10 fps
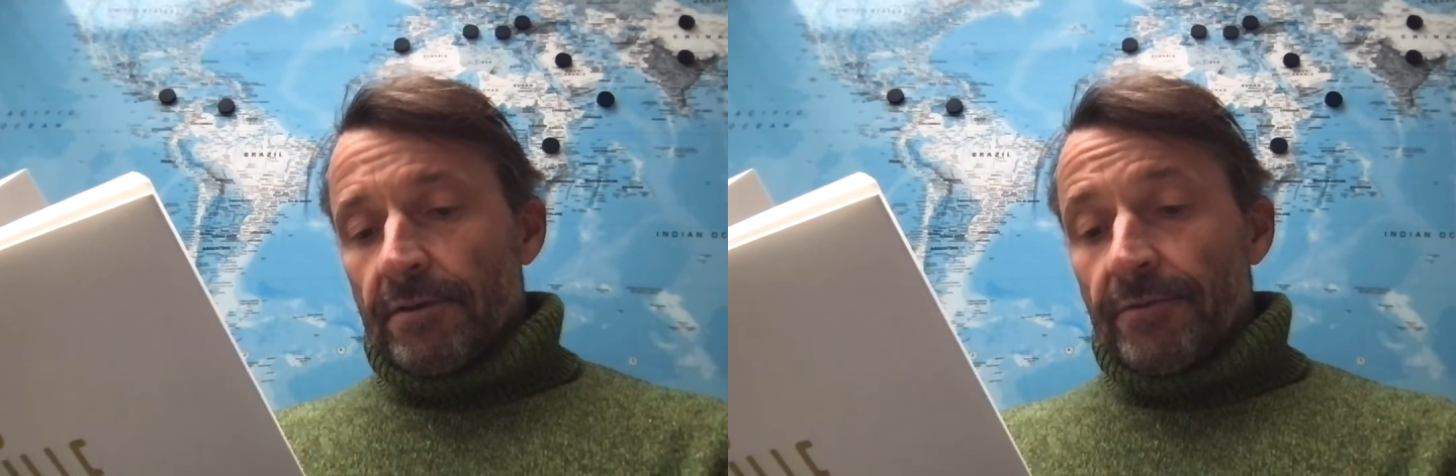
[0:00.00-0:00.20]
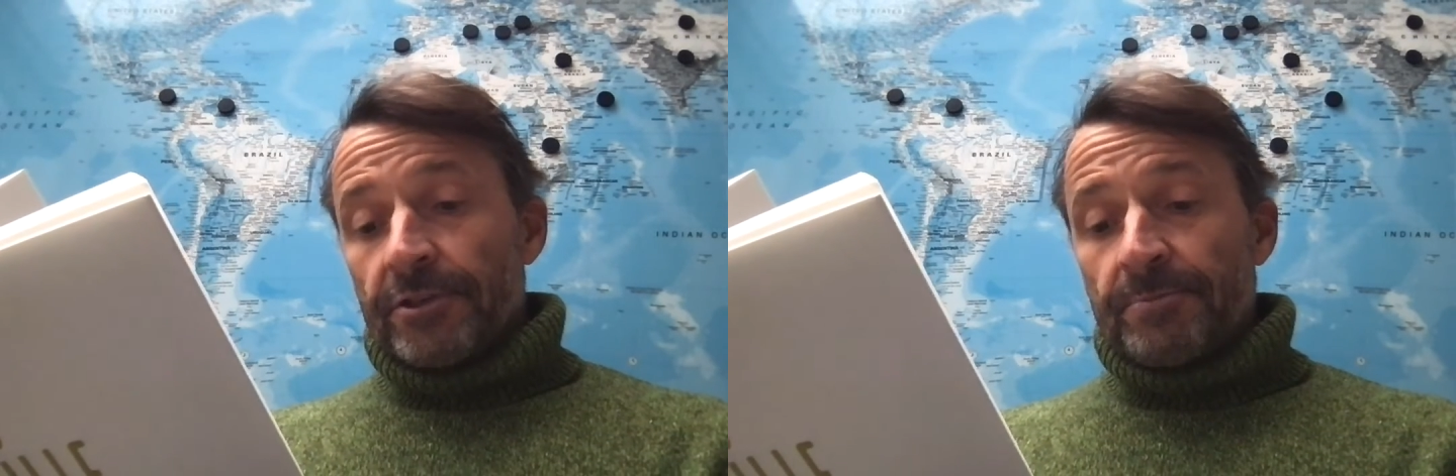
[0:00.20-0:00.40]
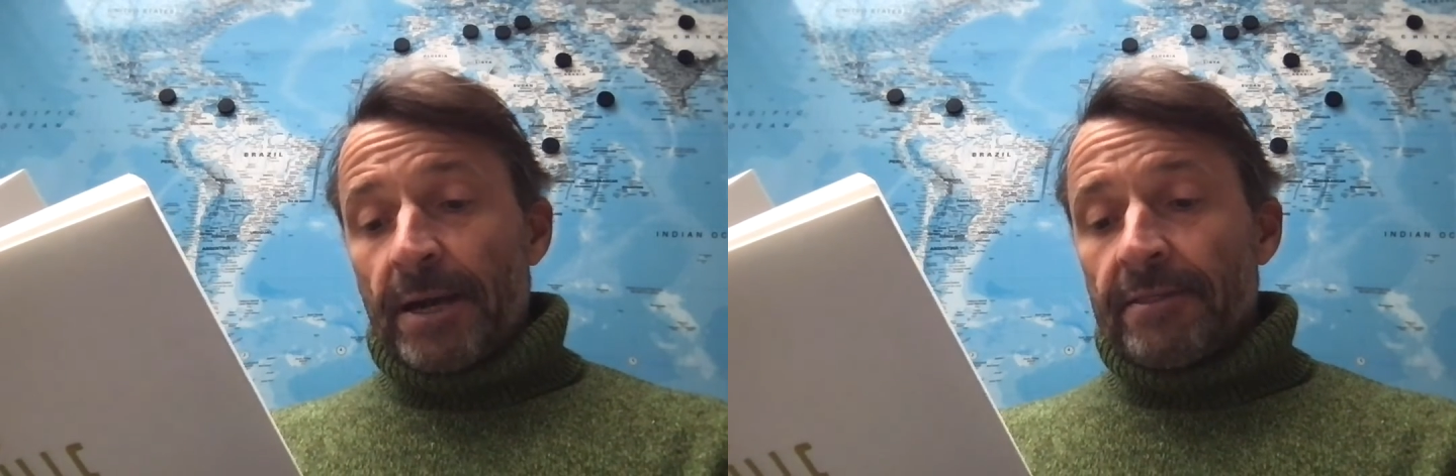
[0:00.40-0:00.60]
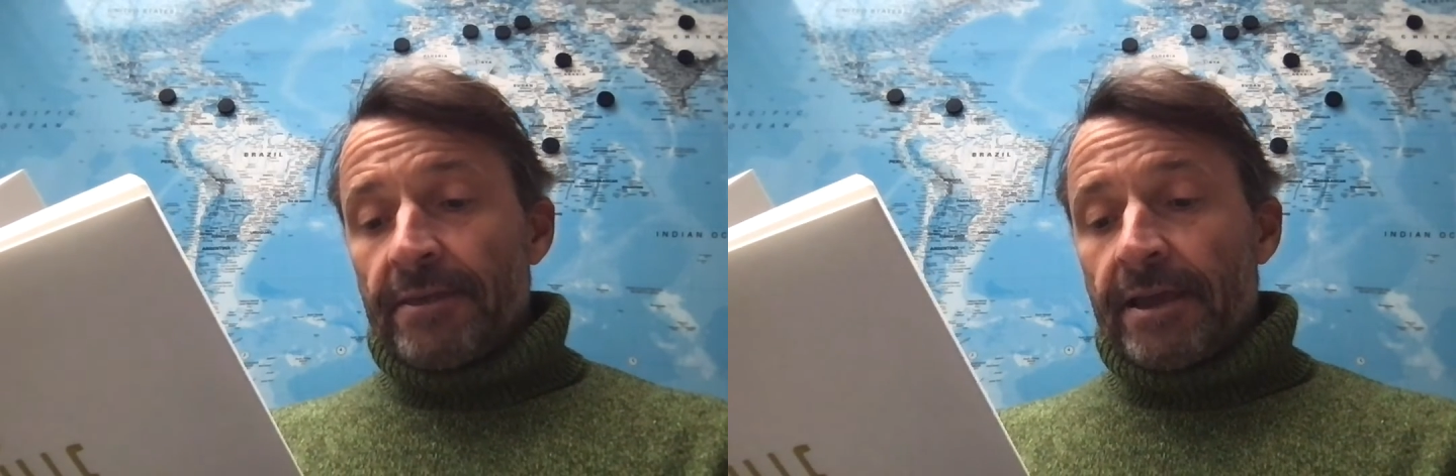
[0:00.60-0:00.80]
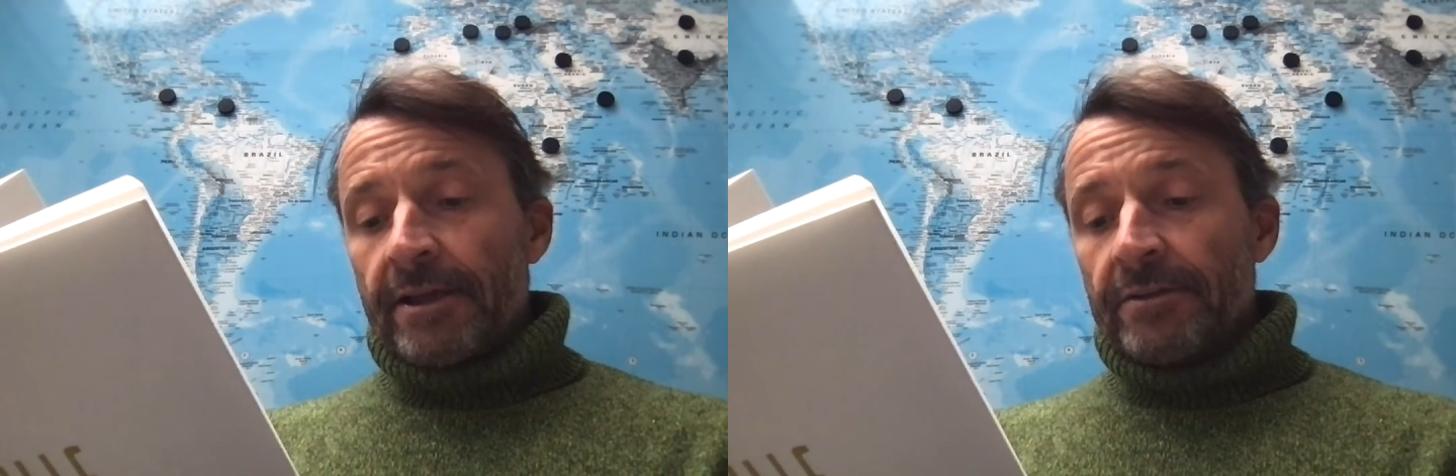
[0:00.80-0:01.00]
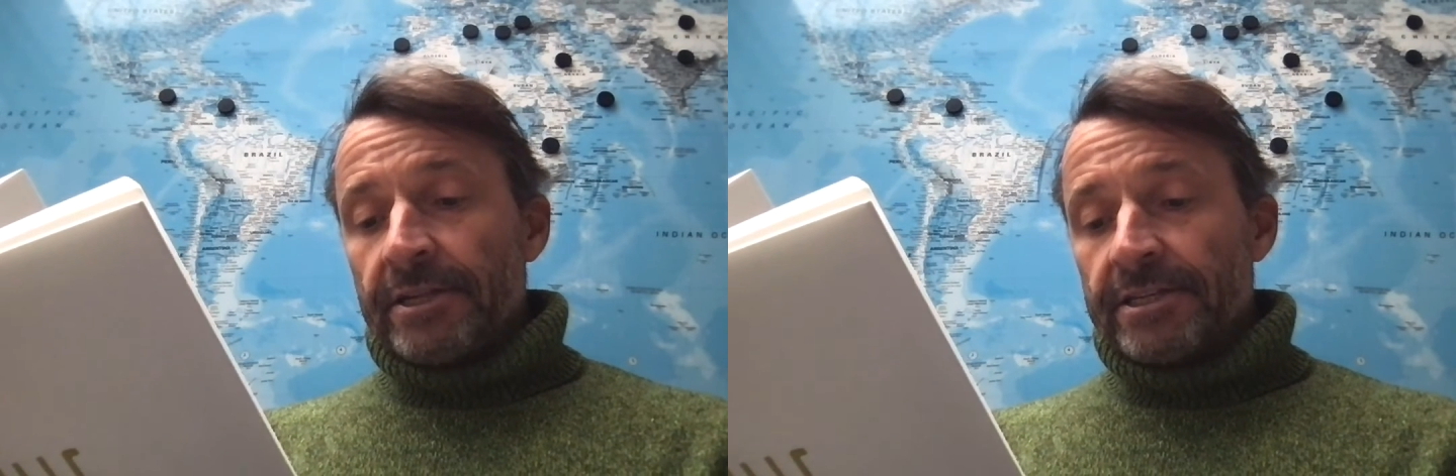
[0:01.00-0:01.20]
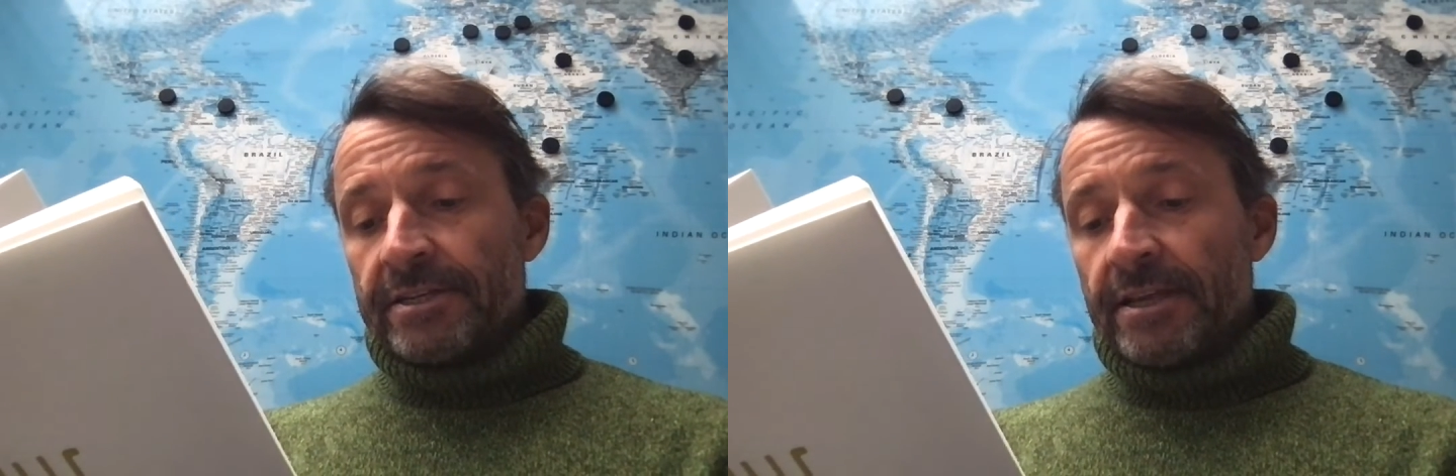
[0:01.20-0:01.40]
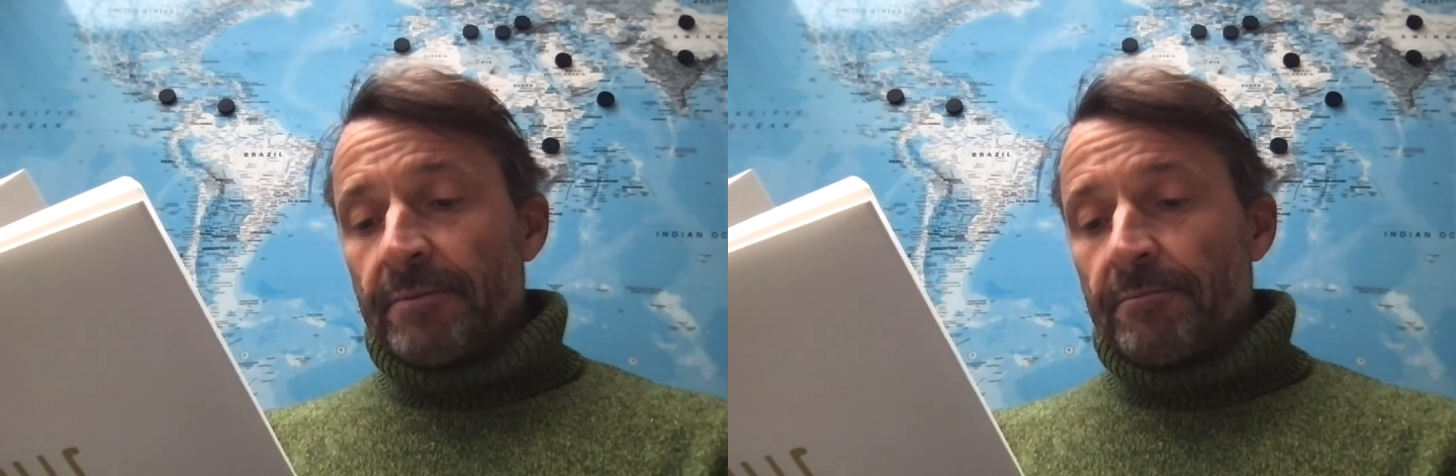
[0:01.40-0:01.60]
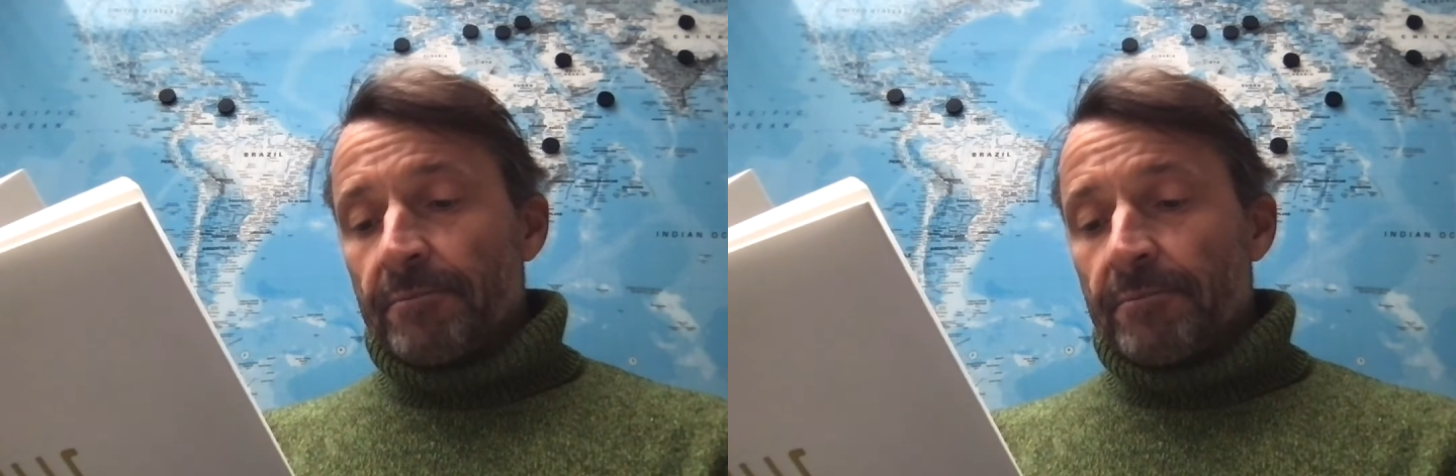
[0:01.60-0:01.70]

Despite the air conditioning